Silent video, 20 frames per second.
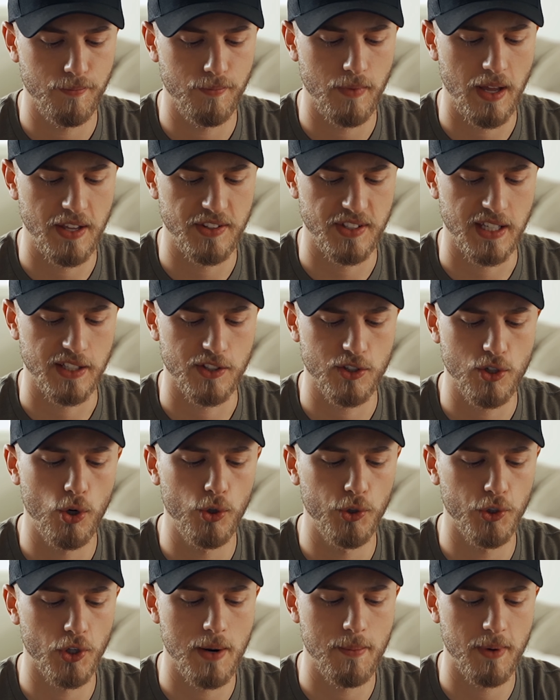As it gets
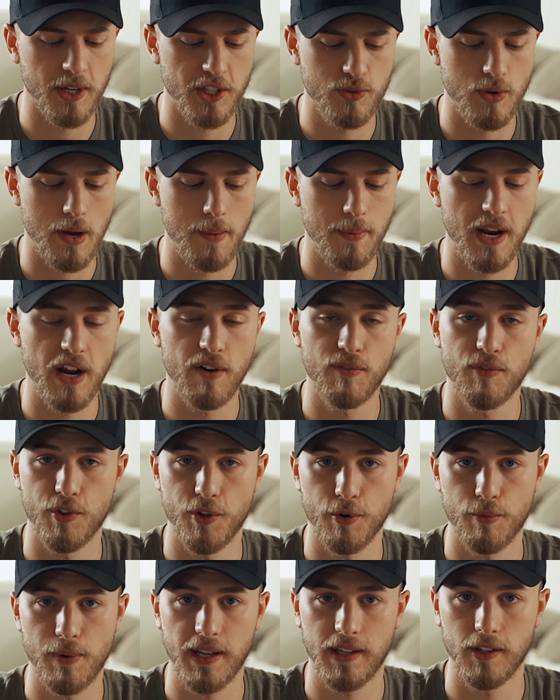colder, I might swap it out for
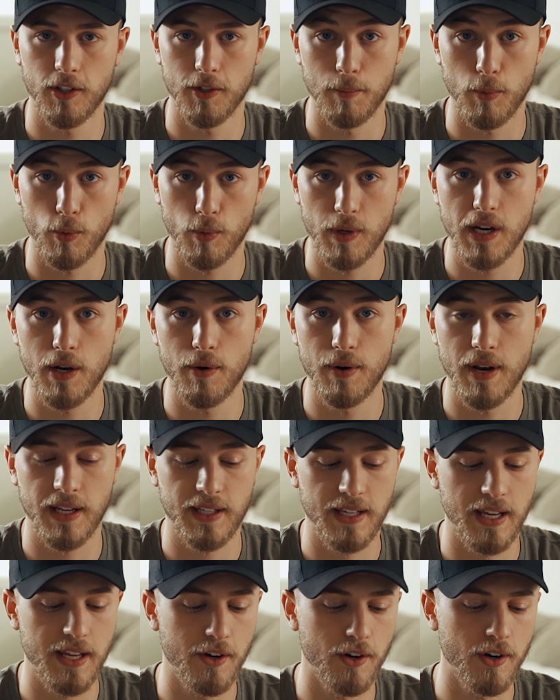the regular merino neck
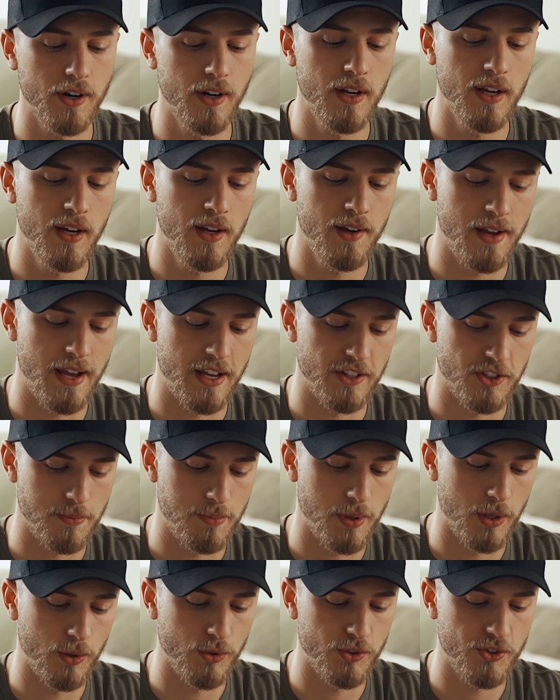gaiter as
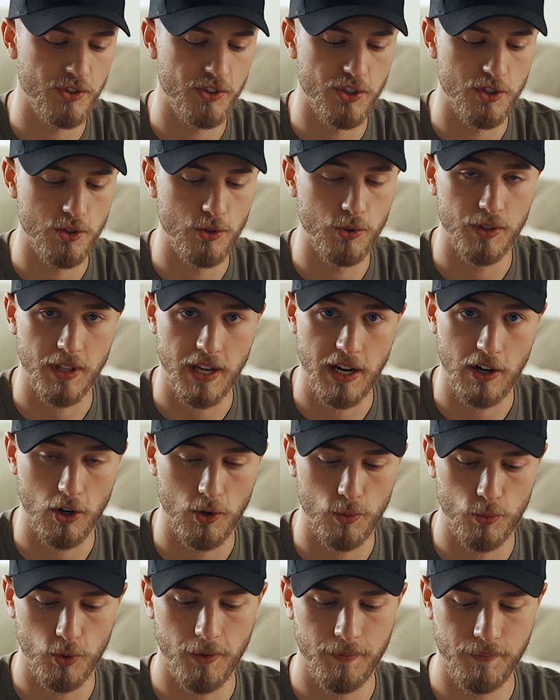opposed to the
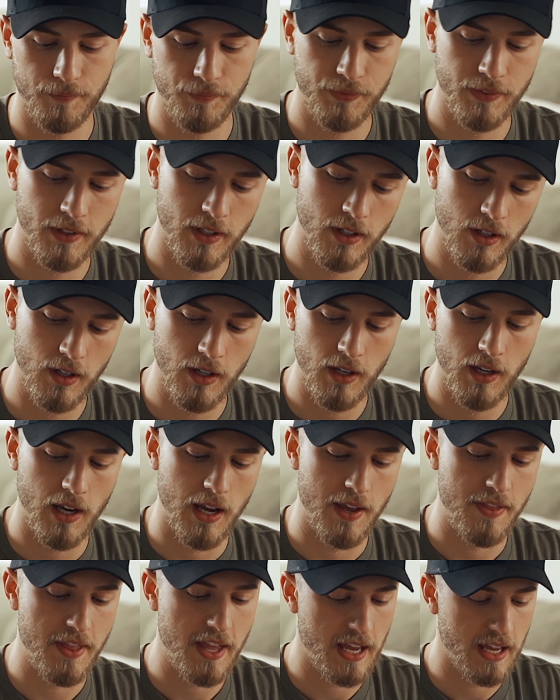Aerowool.
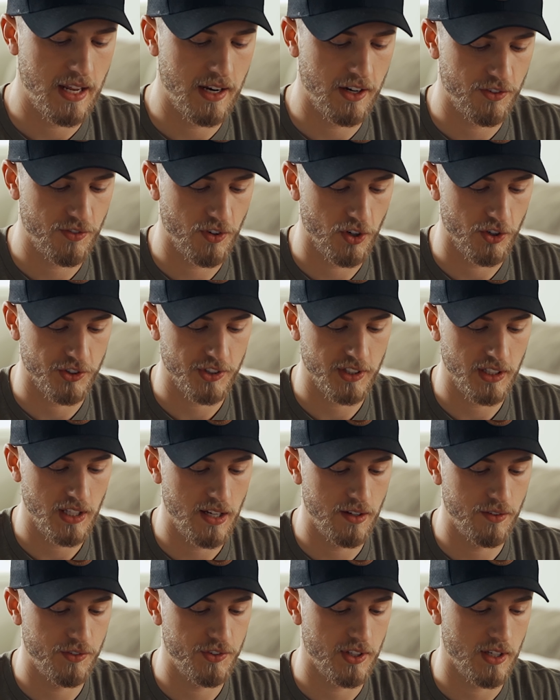And then as far as
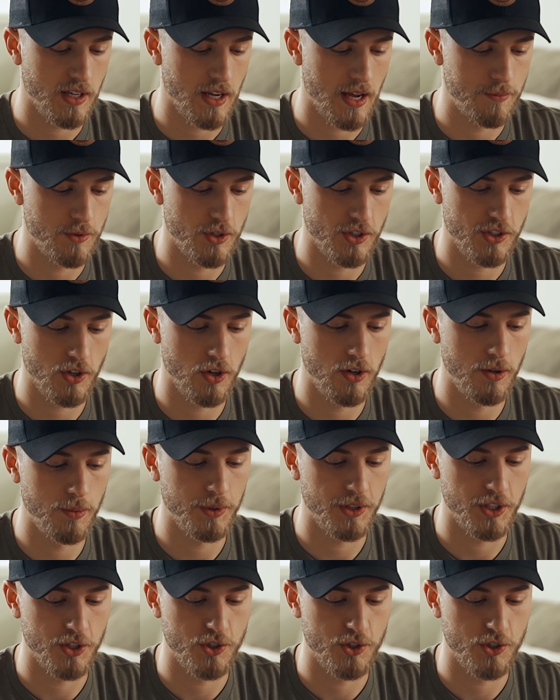gloves, I'm just going with the